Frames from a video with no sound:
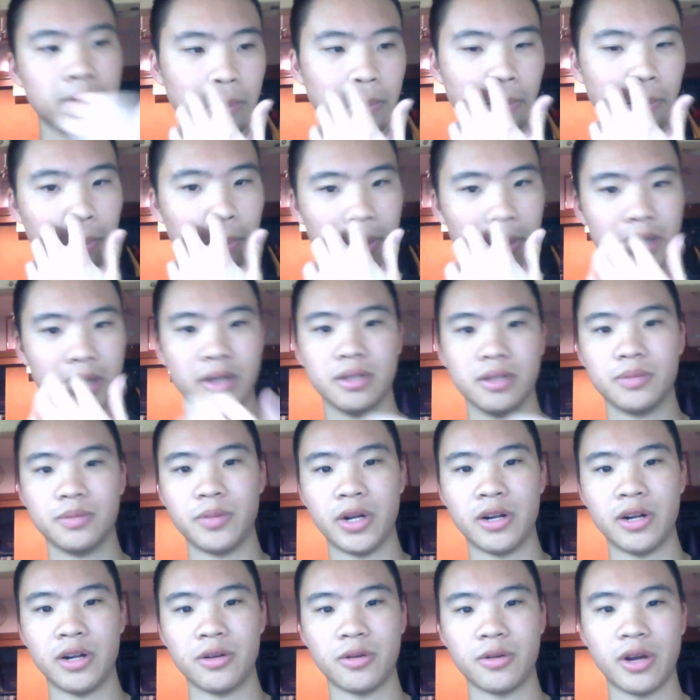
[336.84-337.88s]
because
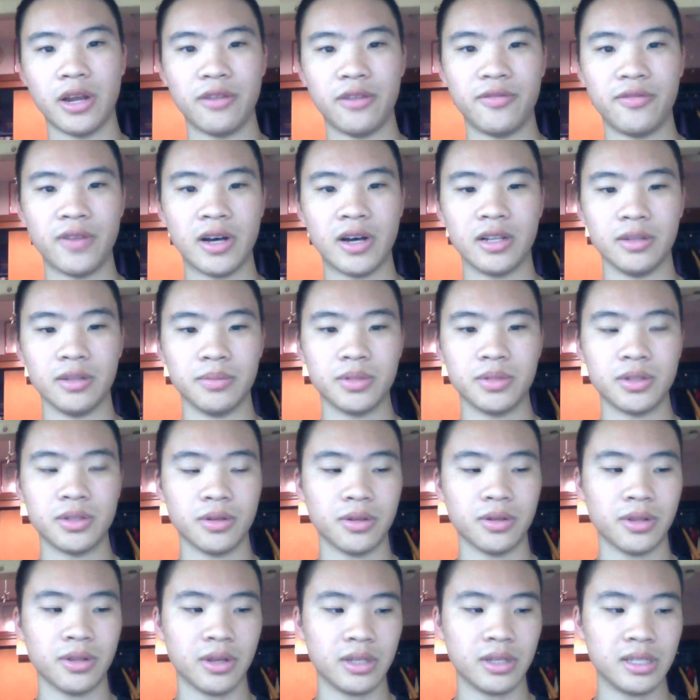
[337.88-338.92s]
Brandon Roy had fouled him. So
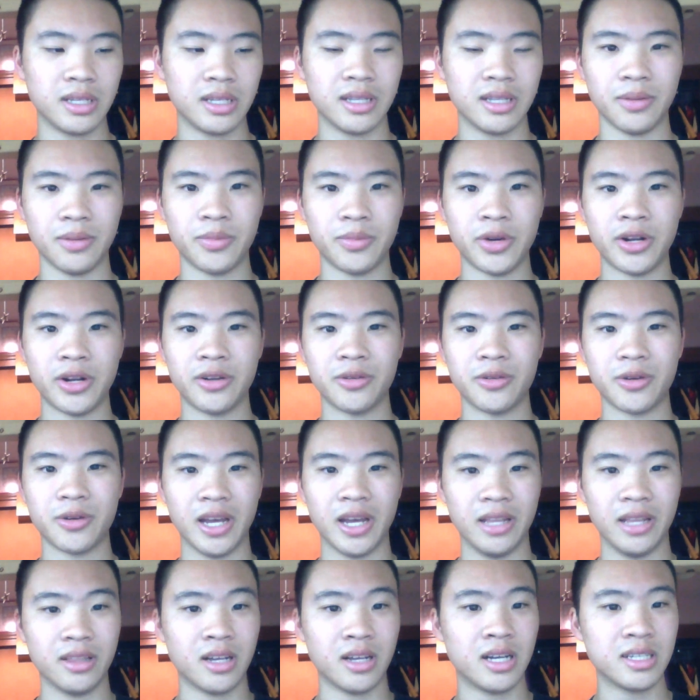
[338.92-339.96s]
they said that Brandon Roy
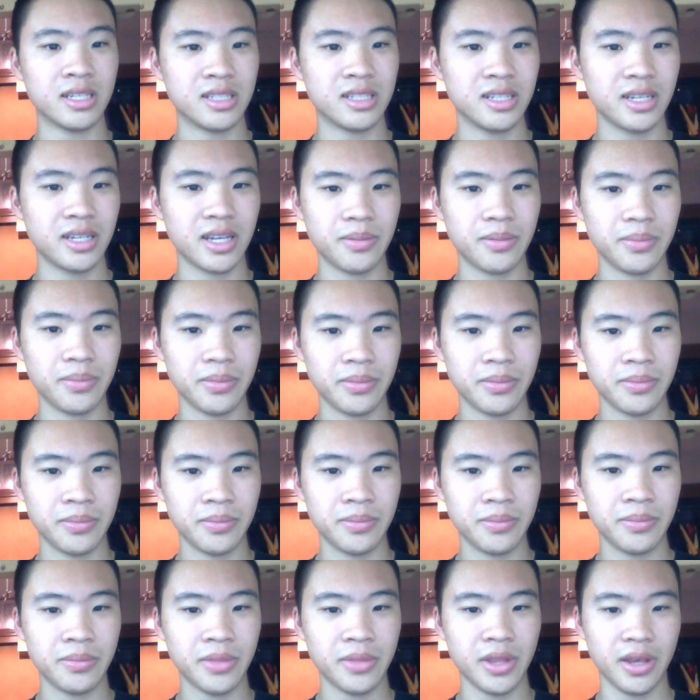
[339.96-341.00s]
had lost the game,
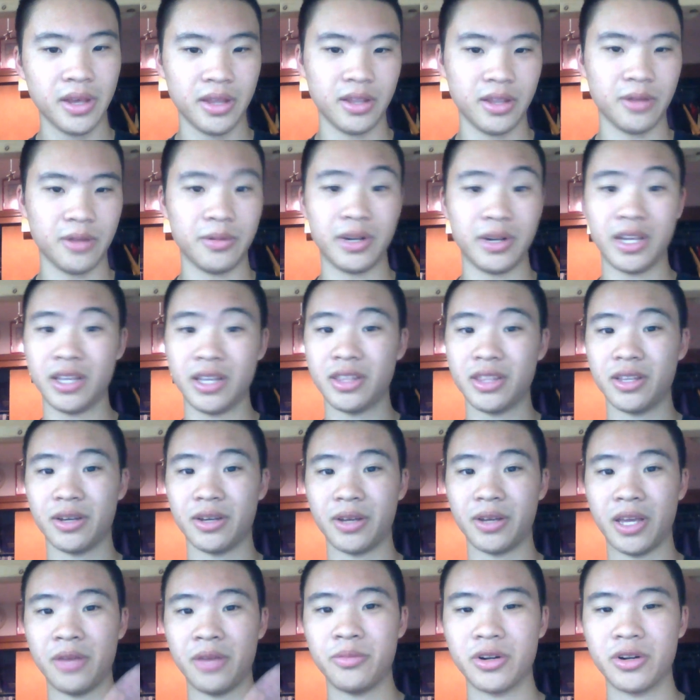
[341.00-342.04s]
and then when he hit the
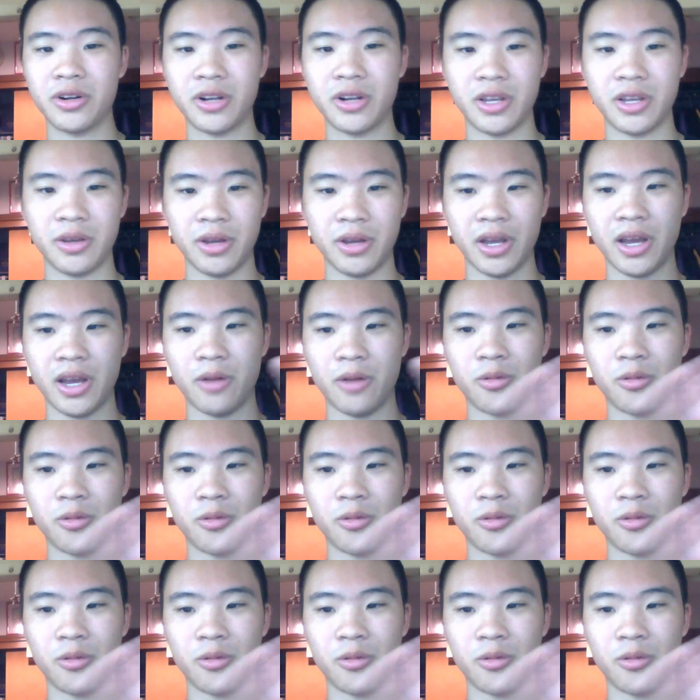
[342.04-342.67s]
game winner, he won